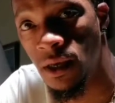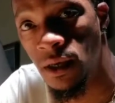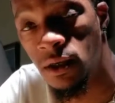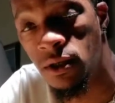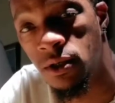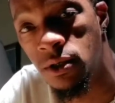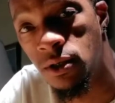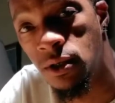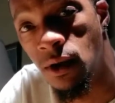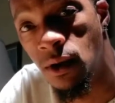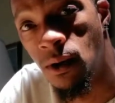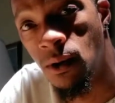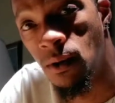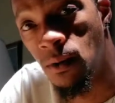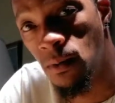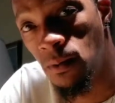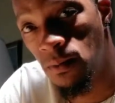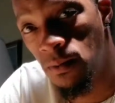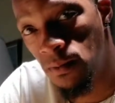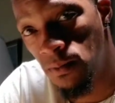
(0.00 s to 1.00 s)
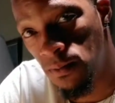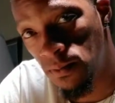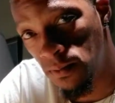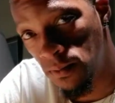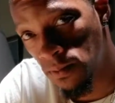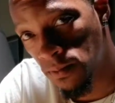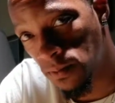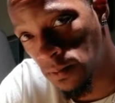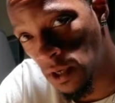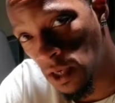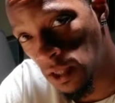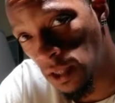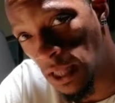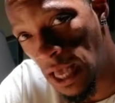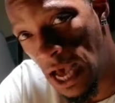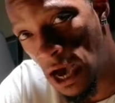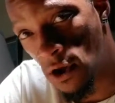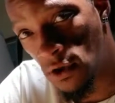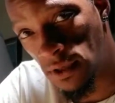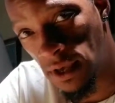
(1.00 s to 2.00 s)
So
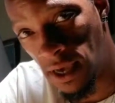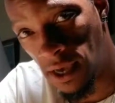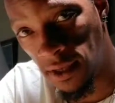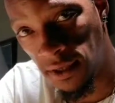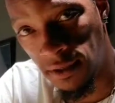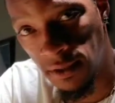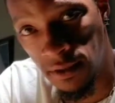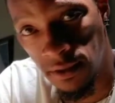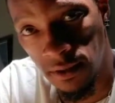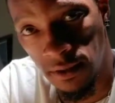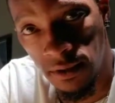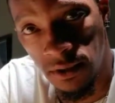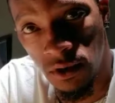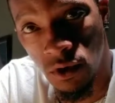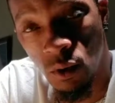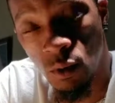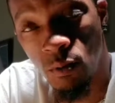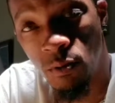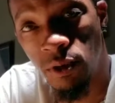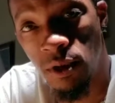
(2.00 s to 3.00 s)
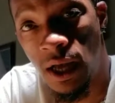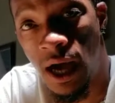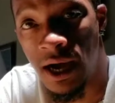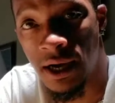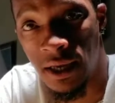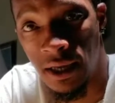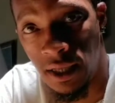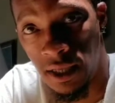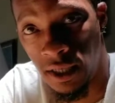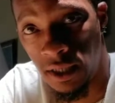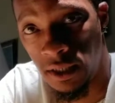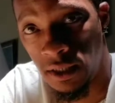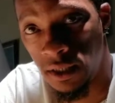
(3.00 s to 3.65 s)
allow that. Don't block it.